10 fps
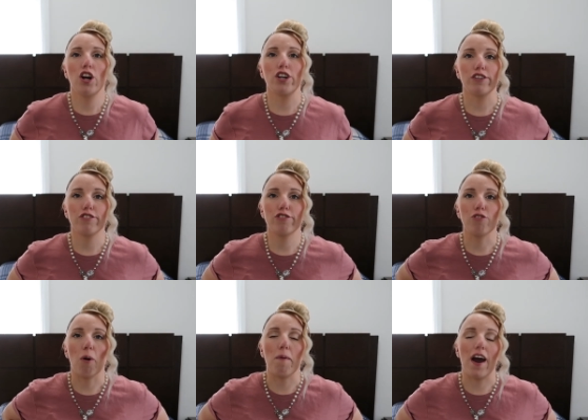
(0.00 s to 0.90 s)
hurts
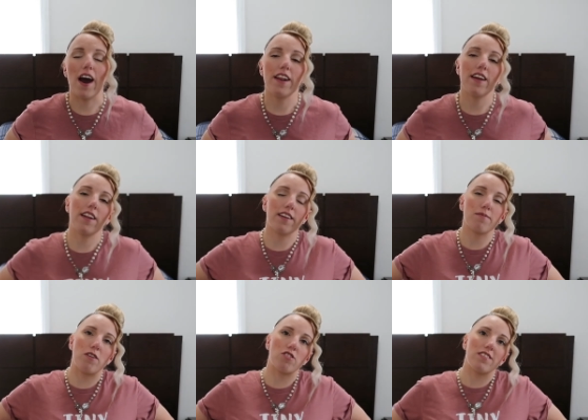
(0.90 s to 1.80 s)
so bad, and
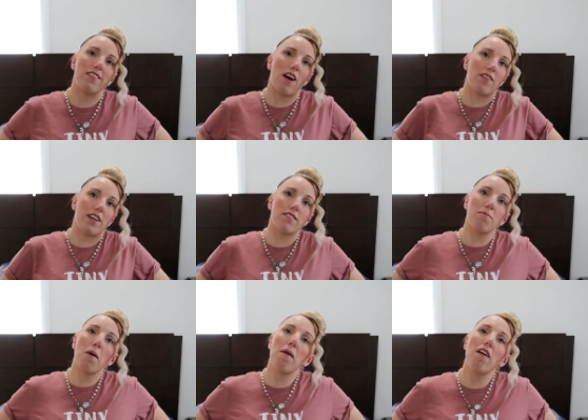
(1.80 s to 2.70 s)
especially down
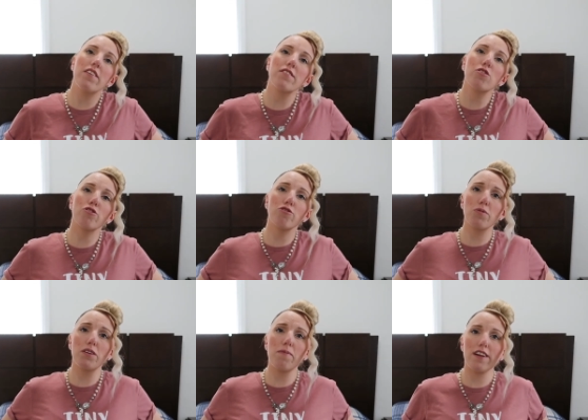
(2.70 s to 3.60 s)
into my pelvis hurts
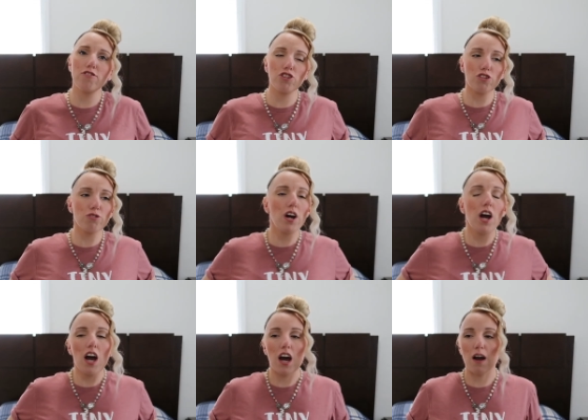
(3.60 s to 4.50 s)
really bad too.
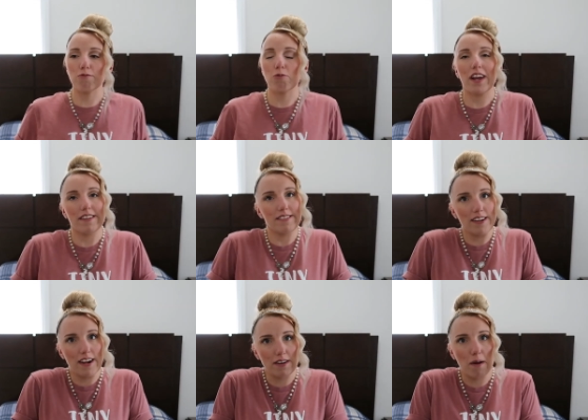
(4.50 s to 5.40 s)
Um, so I
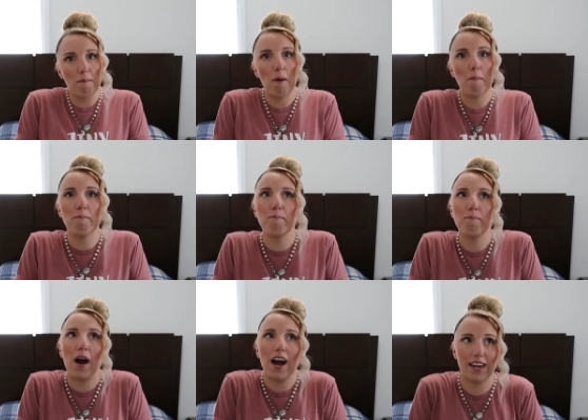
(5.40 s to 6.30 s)
did end up
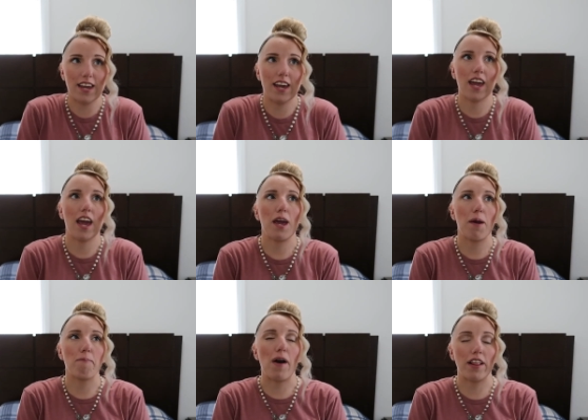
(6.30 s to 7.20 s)
buying
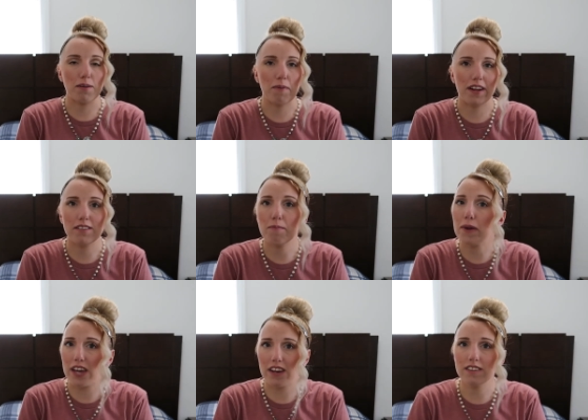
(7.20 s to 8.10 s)
a belly bandit
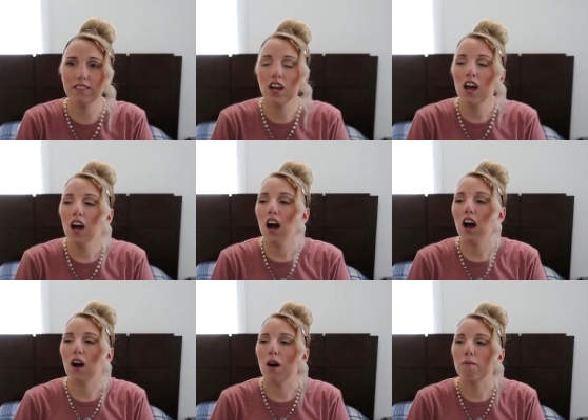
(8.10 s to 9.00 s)
band
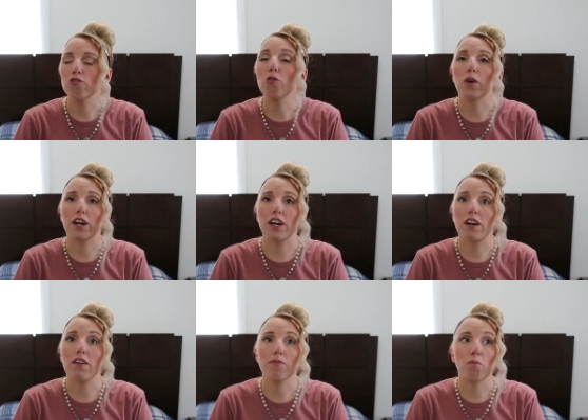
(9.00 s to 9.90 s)
um, to
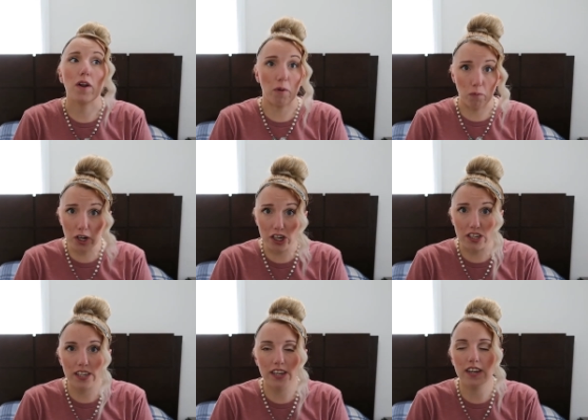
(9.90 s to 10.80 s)
wear when I
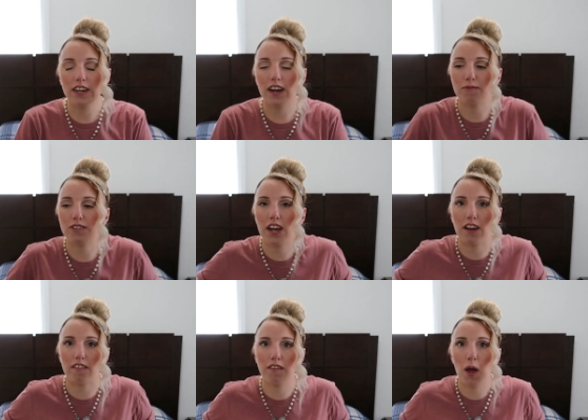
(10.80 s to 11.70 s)
work um, to
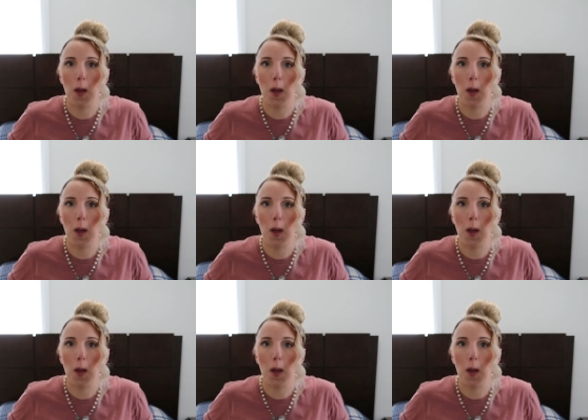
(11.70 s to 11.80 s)
kind of